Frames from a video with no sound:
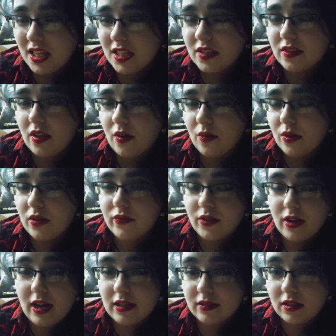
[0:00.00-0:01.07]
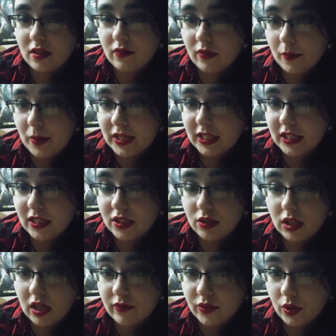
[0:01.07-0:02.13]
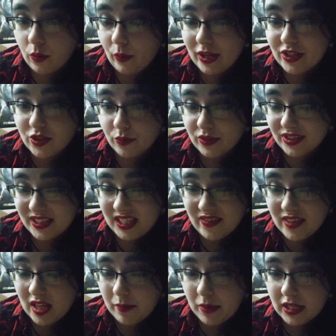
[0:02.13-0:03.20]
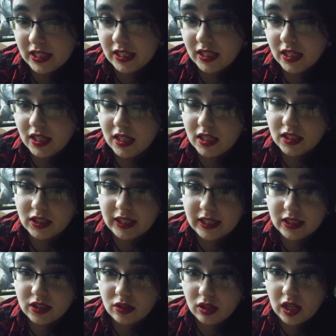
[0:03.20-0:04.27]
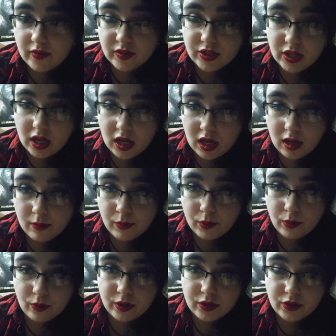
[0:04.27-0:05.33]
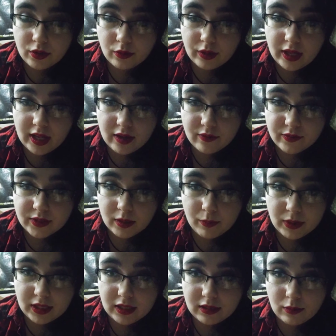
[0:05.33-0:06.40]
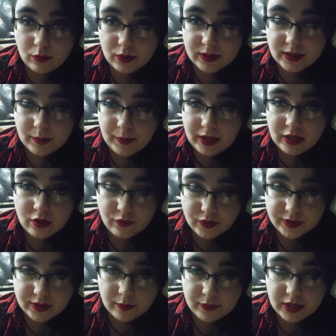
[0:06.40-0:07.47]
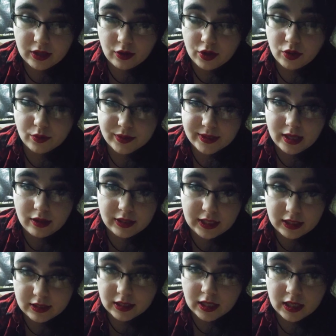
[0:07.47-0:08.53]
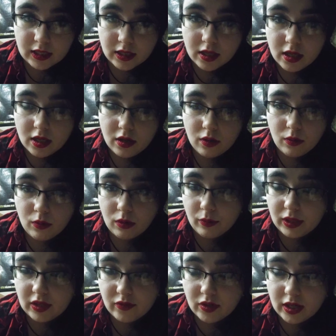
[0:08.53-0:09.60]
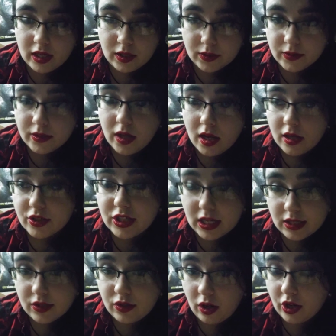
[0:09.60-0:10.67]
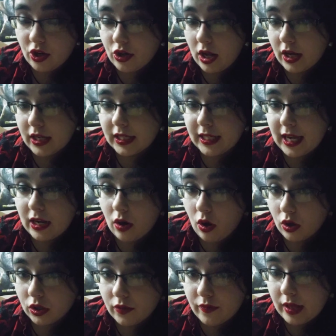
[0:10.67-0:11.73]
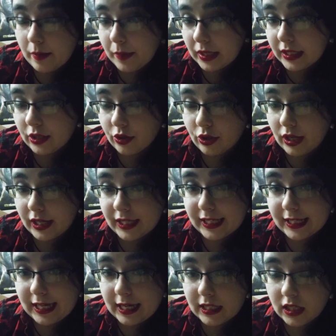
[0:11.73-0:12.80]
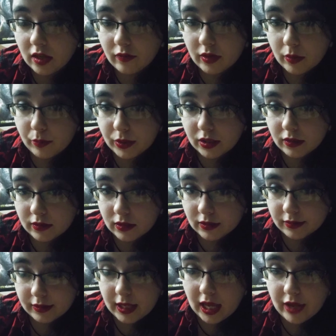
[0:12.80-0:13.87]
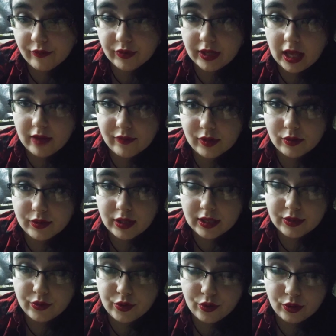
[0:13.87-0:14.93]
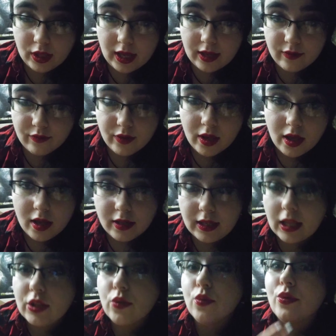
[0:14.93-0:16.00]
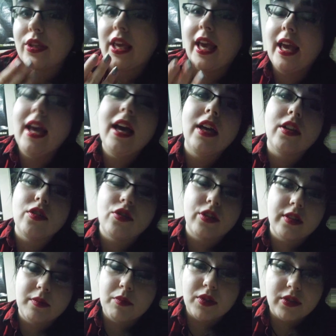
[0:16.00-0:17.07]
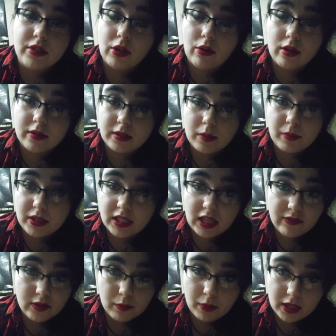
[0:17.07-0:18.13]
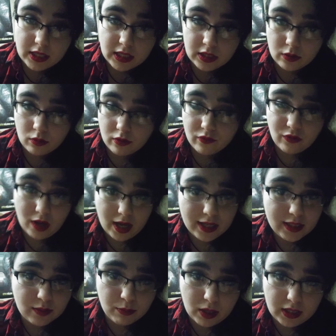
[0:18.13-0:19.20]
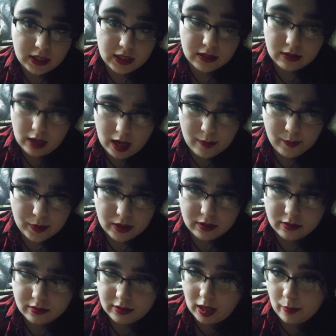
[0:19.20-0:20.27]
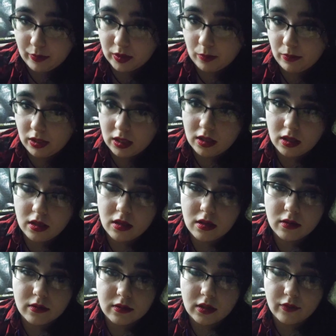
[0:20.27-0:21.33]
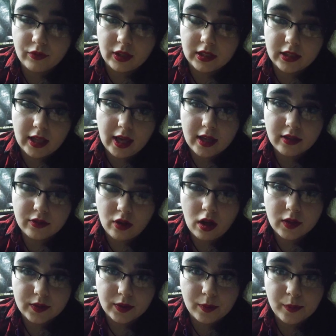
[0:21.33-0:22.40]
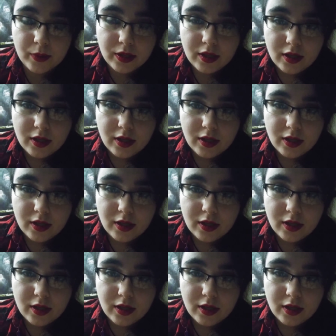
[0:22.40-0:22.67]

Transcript: So if you're asking for money and you have no way to receive that money, like you don't have a job, or you don't have somebody that wants to pay you for something, or you don't sell anything, or whatever else, chances are you're not going to get all of that money, or you're not going to get any of it, because it doesn't have an avenue to enter your life. Now, you can just mysteriously be given money or find money. It's happened to me and stuff like that. It's awesome.